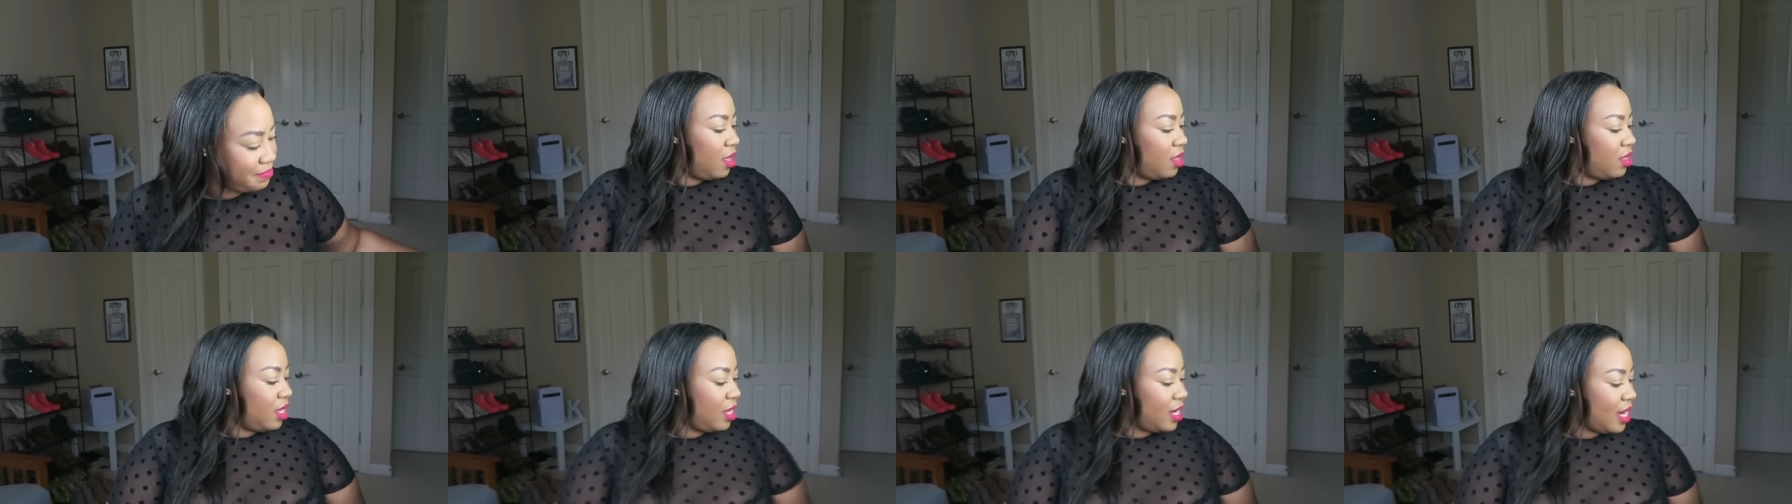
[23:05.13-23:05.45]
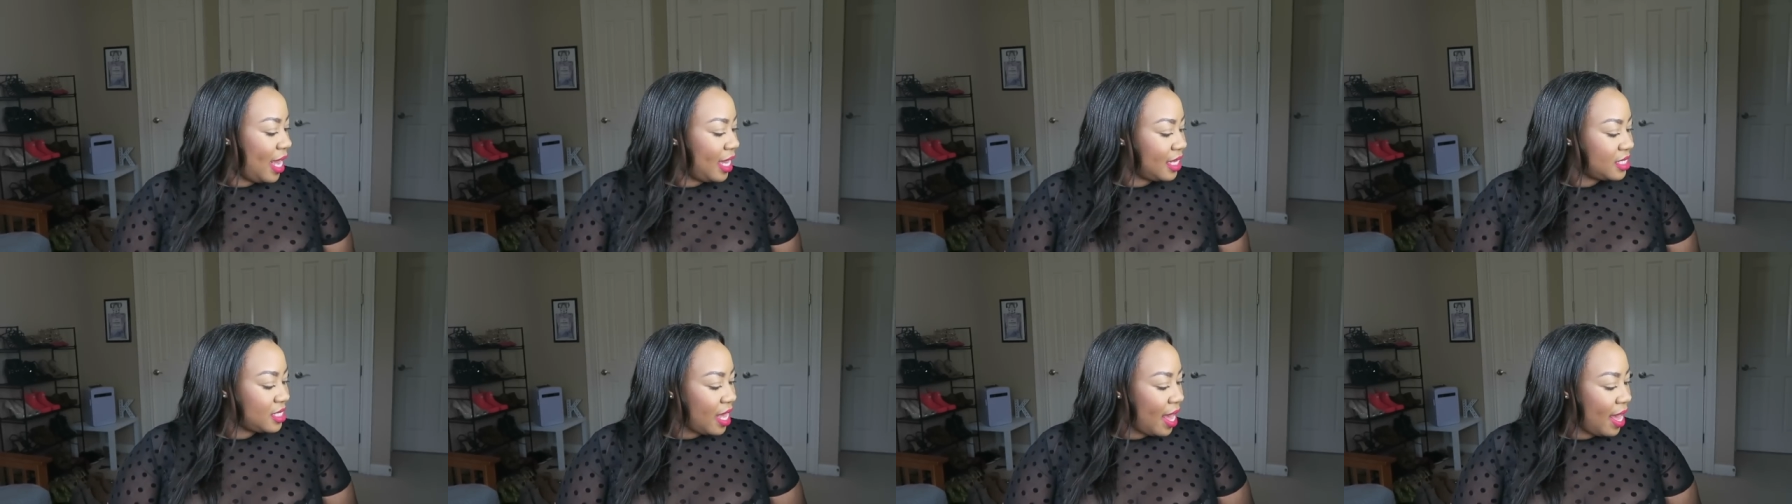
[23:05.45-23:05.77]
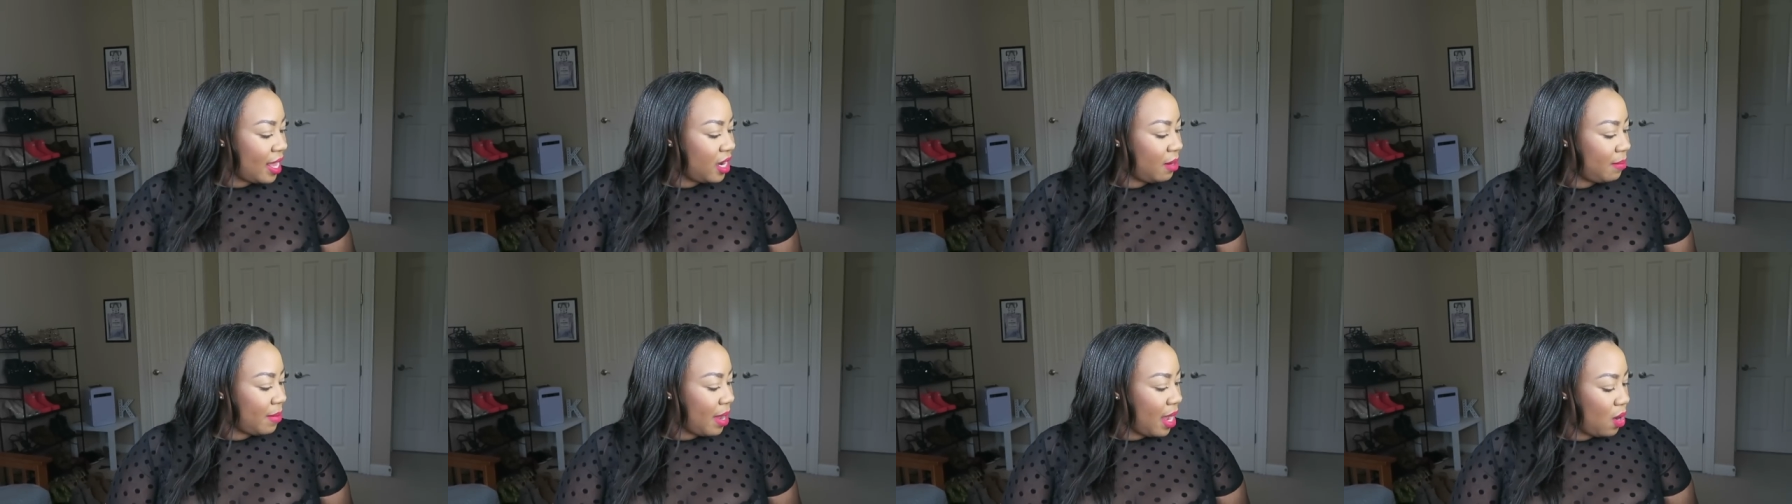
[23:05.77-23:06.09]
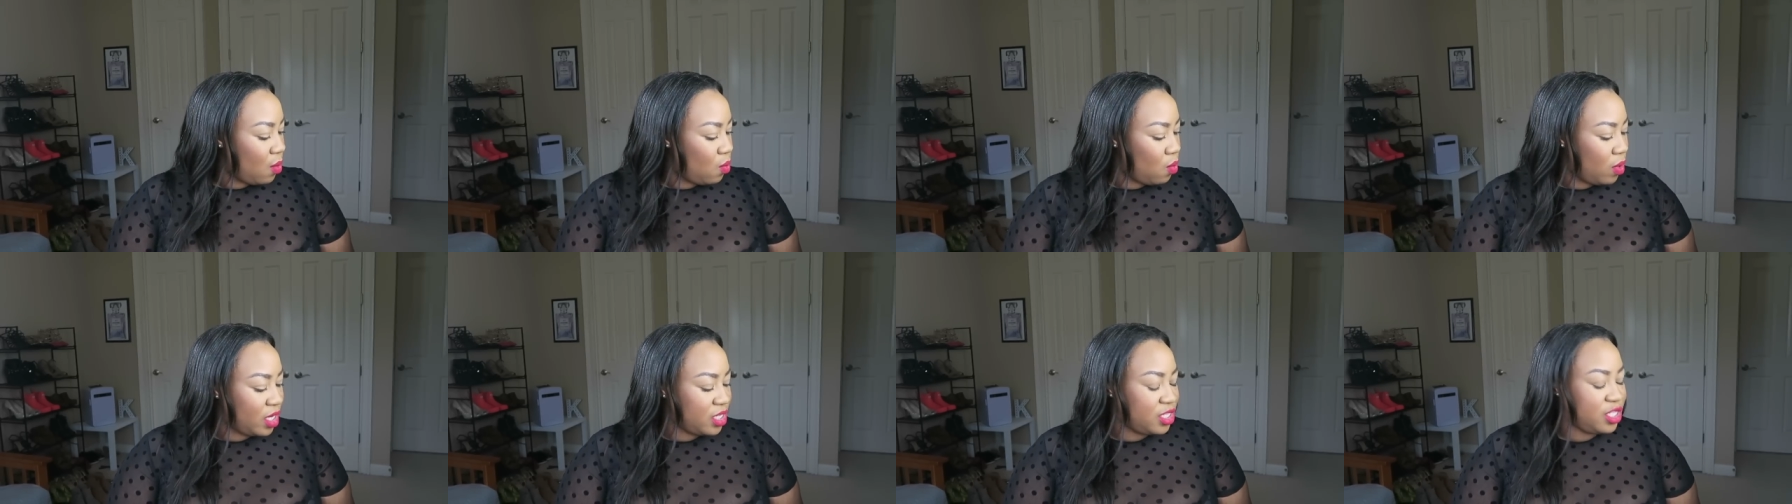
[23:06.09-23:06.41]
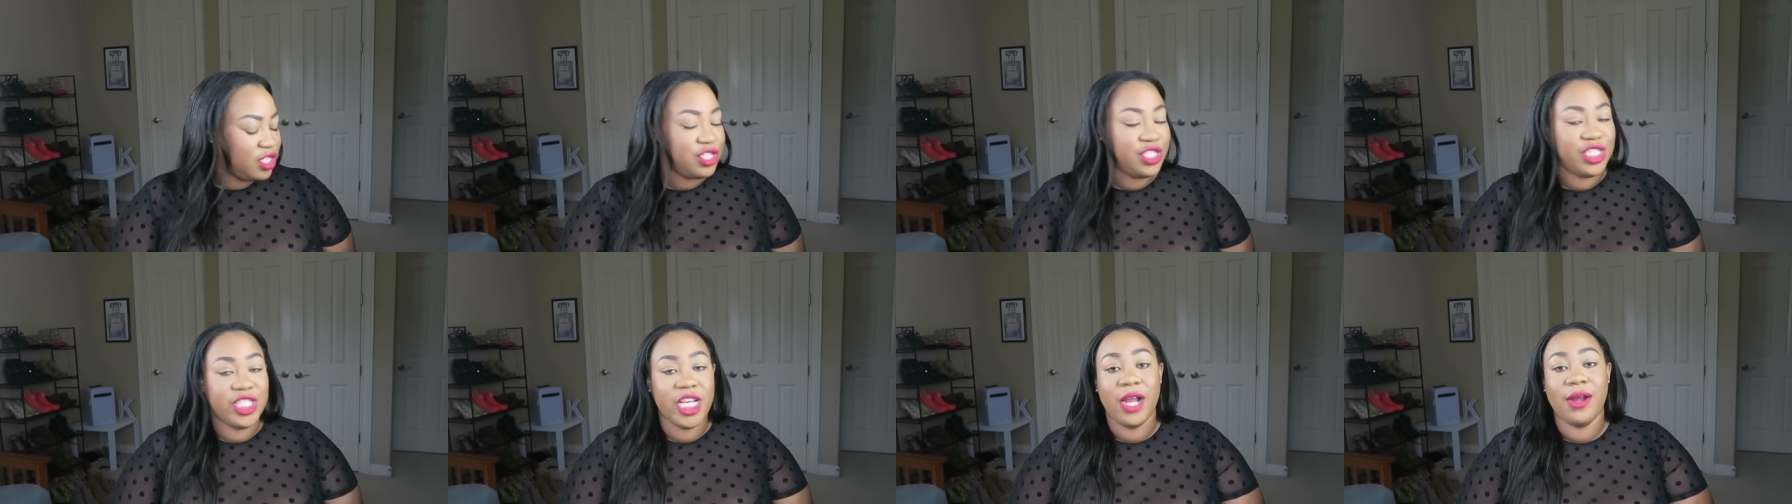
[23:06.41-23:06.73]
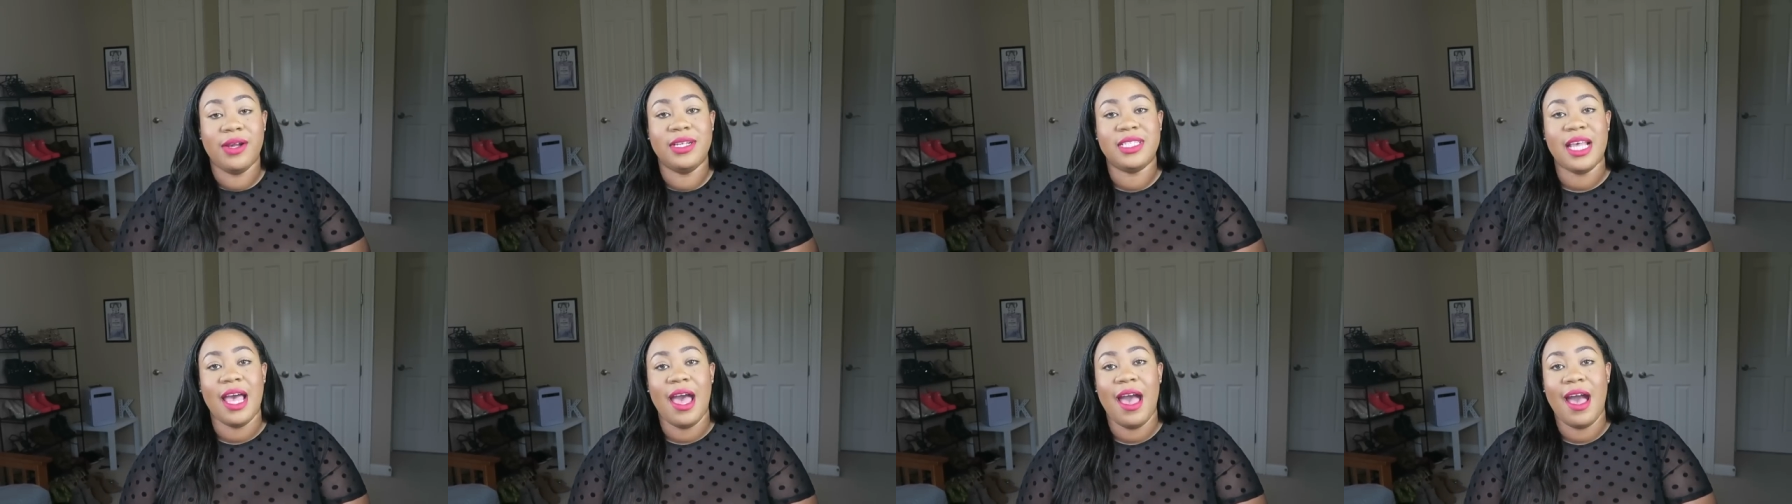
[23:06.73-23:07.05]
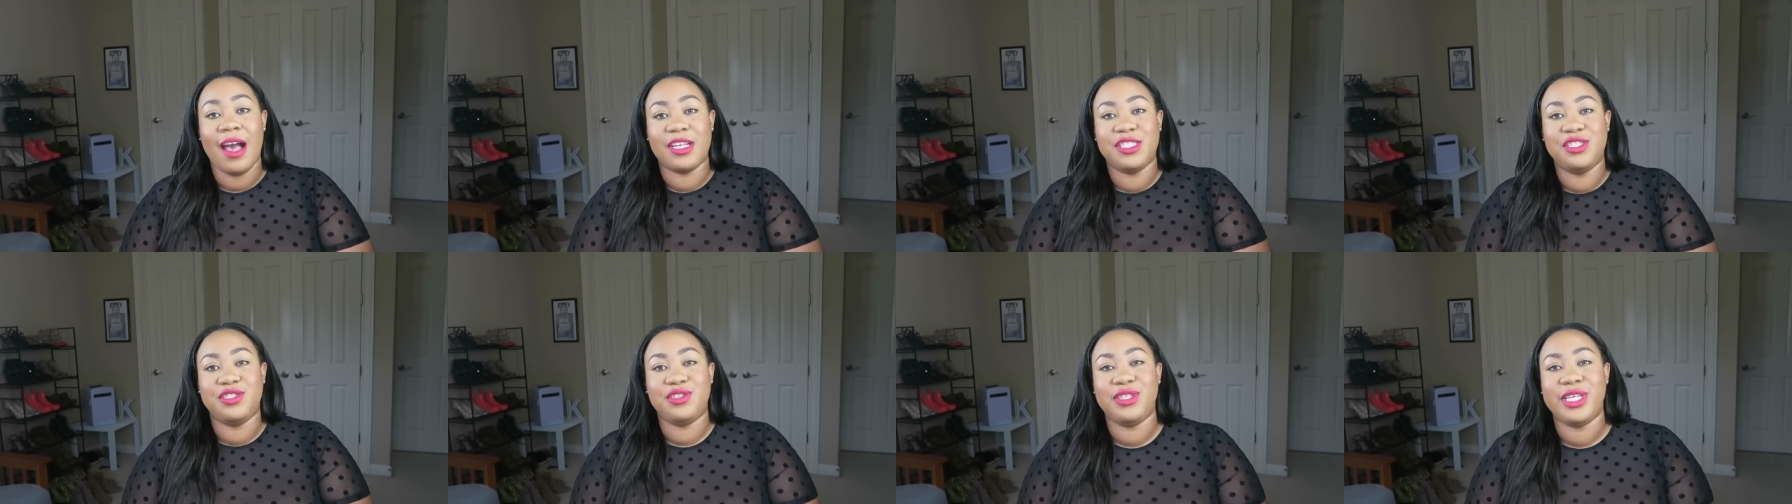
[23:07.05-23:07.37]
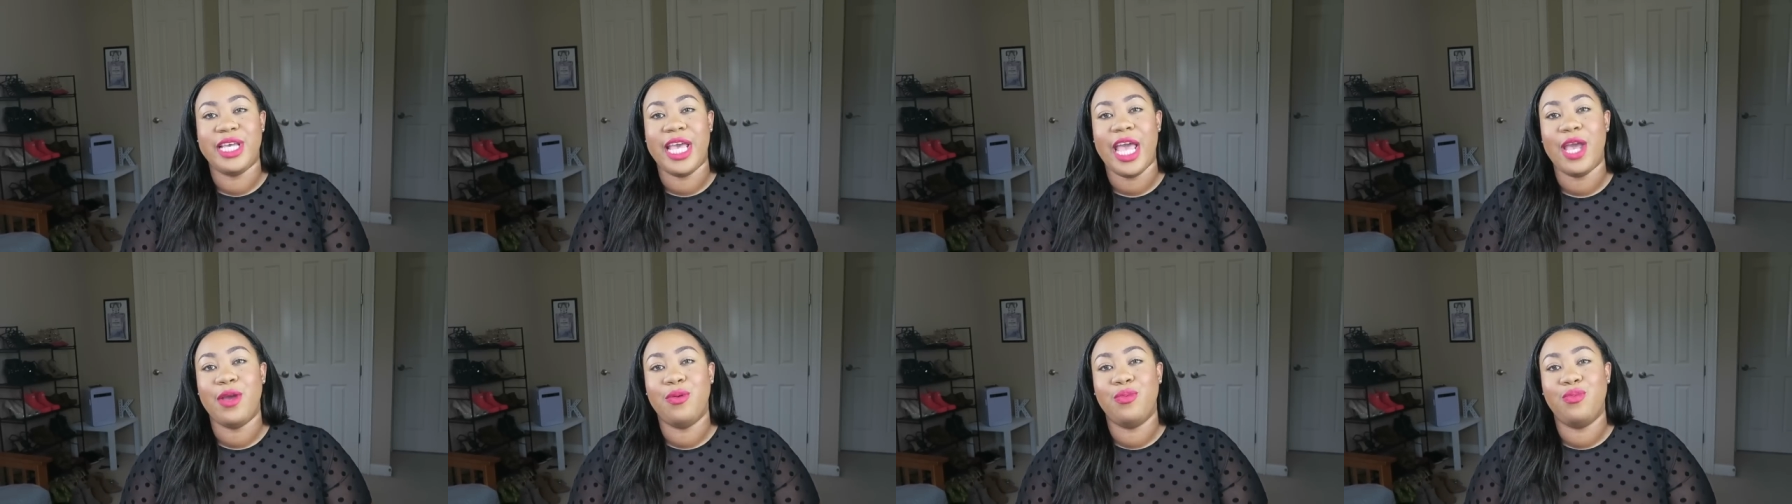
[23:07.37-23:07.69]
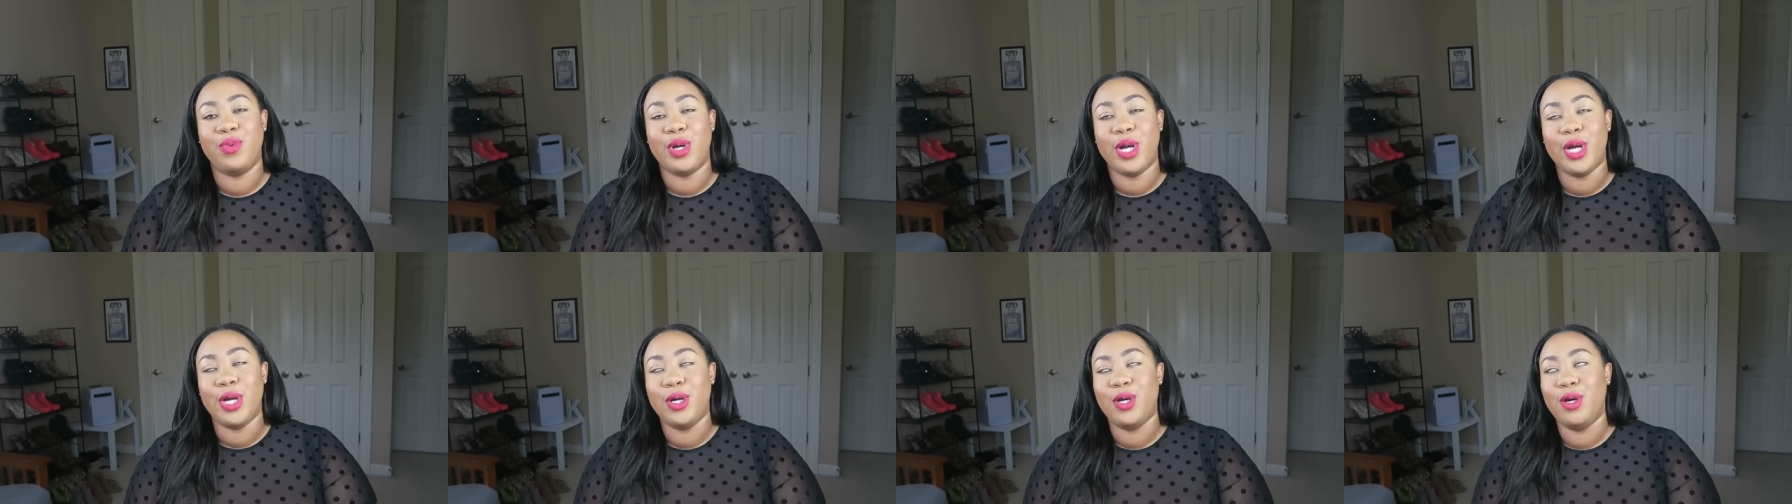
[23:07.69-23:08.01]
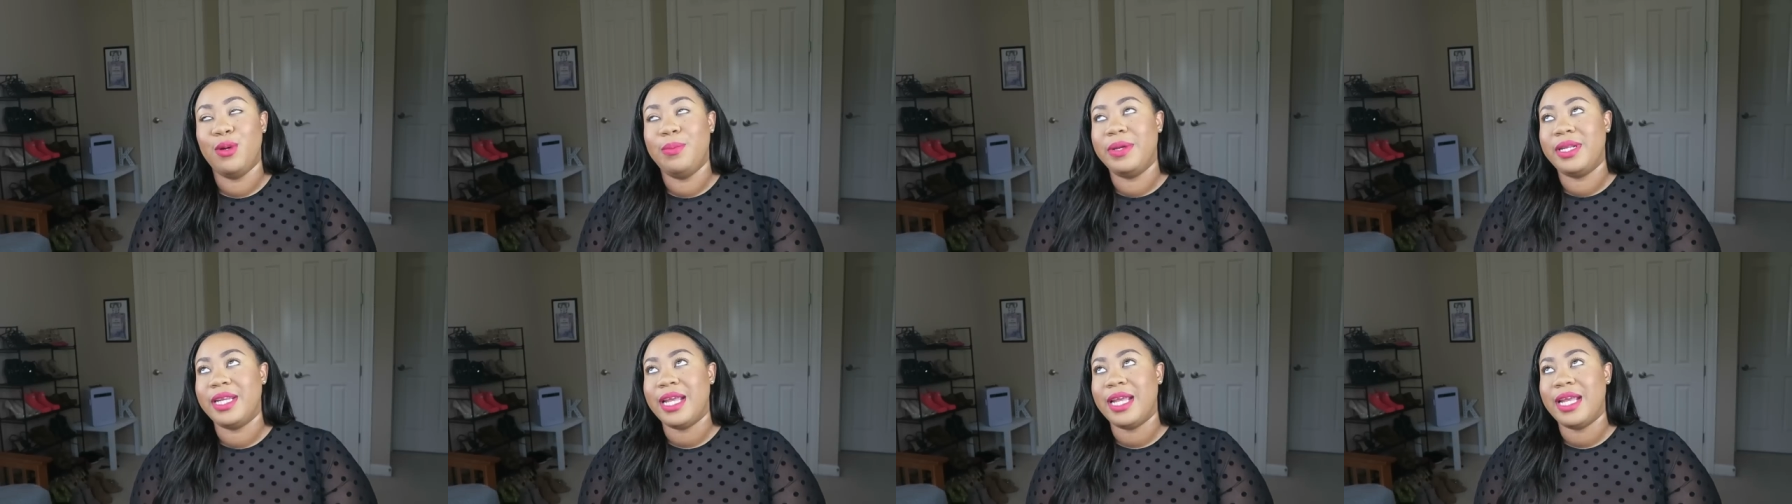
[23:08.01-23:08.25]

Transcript: The next item I want to share is actually a robe,